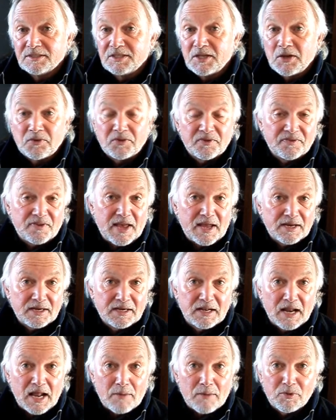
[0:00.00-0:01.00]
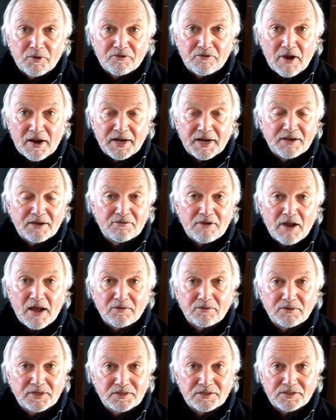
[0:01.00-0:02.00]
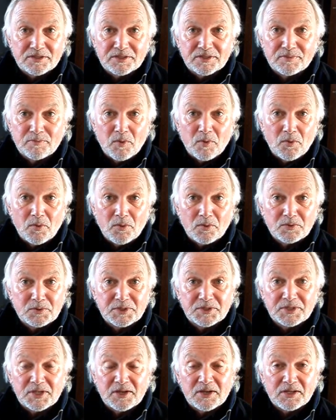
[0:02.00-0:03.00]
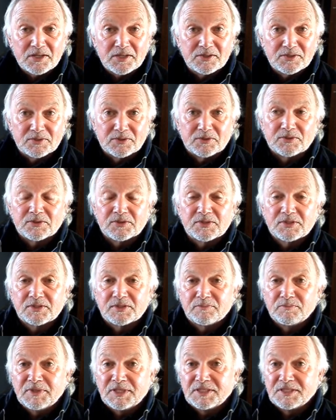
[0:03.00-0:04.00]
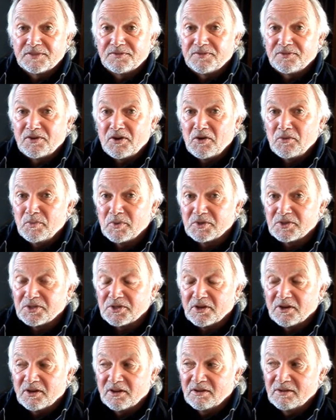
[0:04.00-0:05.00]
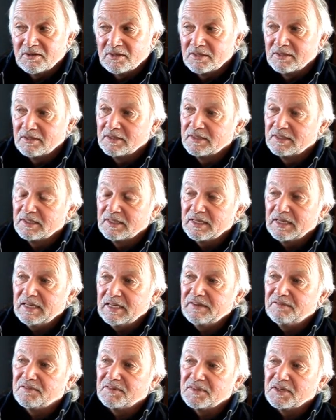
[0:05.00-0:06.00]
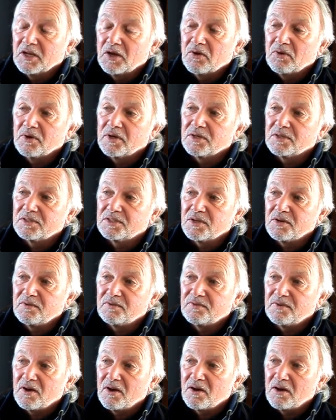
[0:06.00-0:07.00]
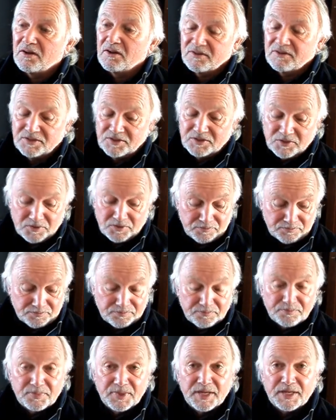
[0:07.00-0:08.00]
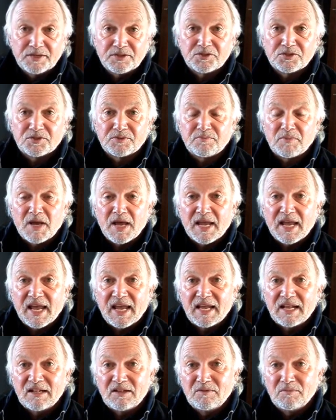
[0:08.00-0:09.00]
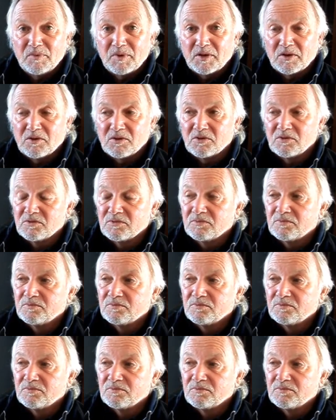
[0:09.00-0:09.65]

So the fan club were running around in small circles, Miss Frobisher even going so far as to pinch my elbow.